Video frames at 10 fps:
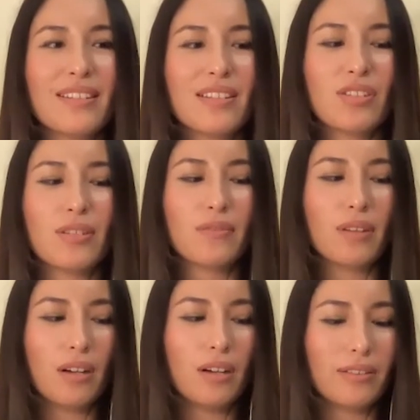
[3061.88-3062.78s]
this
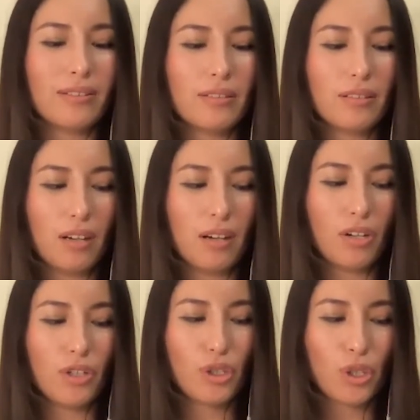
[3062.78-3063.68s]

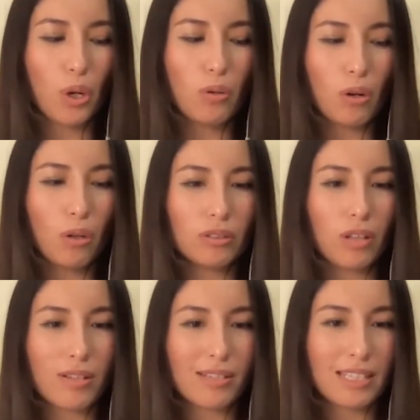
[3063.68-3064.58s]
show called
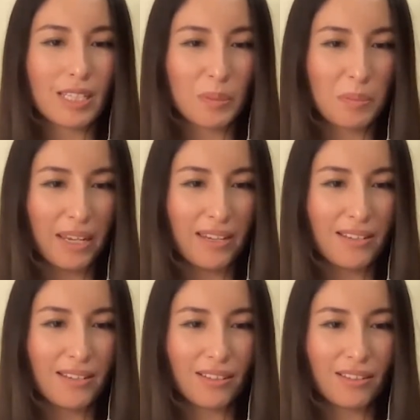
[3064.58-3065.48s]
Lost in
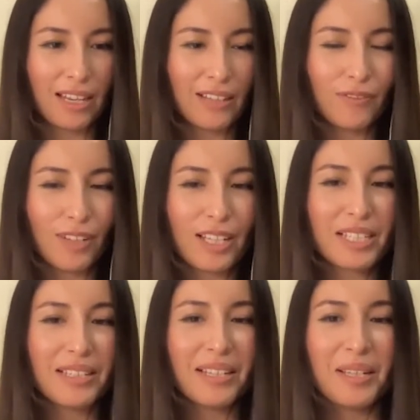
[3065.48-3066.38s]
Space on
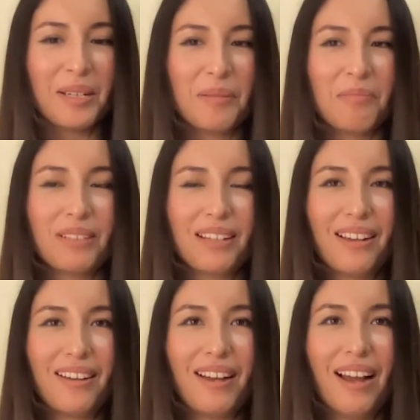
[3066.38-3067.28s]
Netflix, but
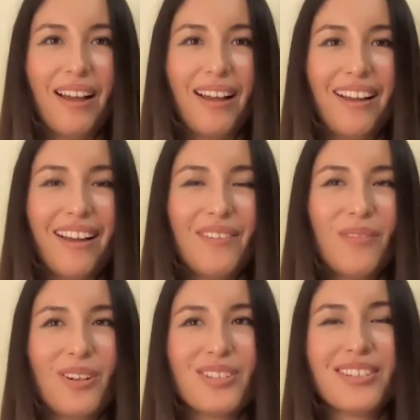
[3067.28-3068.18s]
I
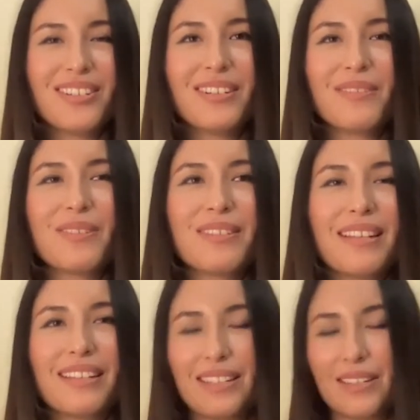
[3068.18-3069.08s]
watched it and it was
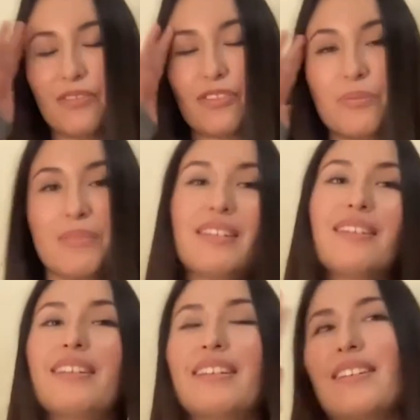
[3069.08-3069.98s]
like for
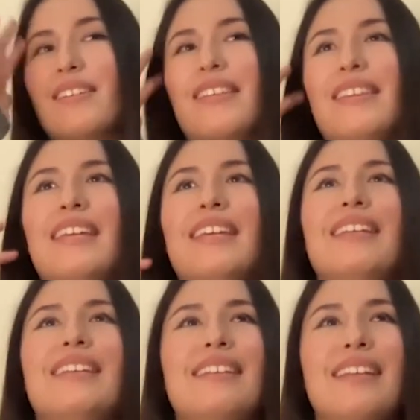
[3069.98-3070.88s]
me like
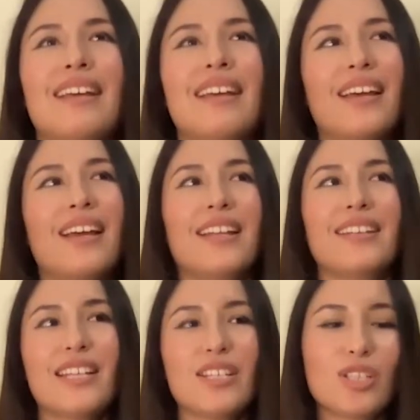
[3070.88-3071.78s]
thinking
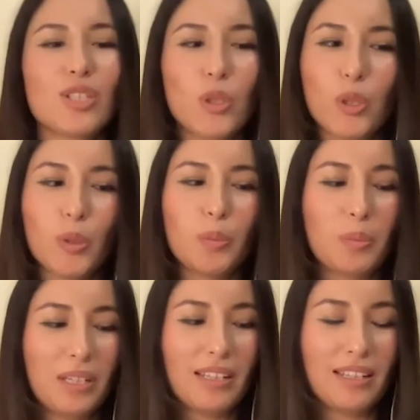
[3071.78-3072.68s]
this could
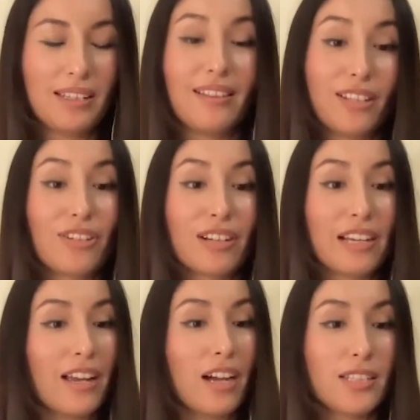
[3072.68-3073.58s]
be
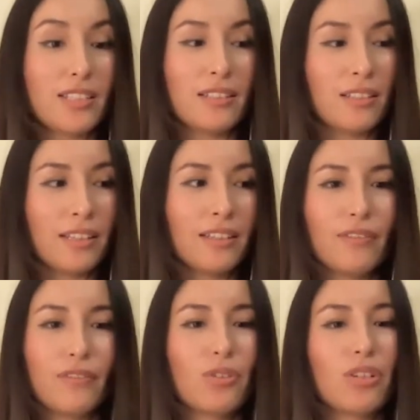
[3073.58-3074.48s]
literally us in like a
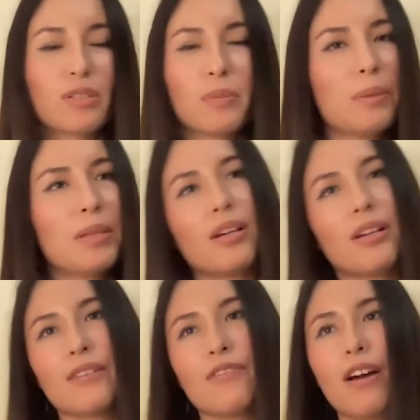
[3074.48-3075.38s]
few years, maybe not
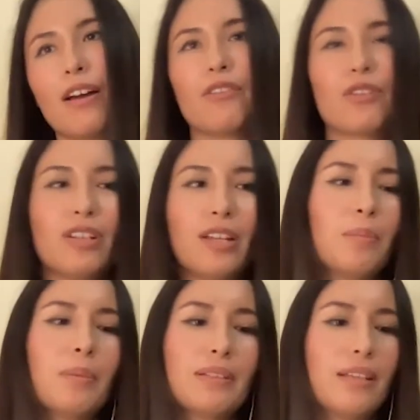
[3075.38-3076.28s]
in 5 or 10,
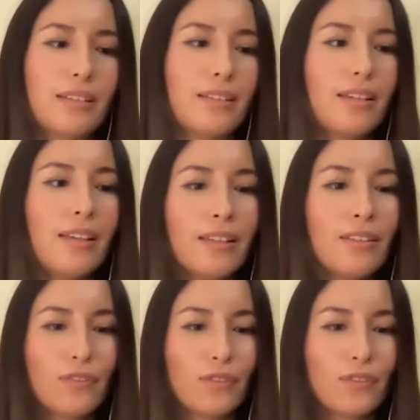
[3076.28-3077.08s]
but like in the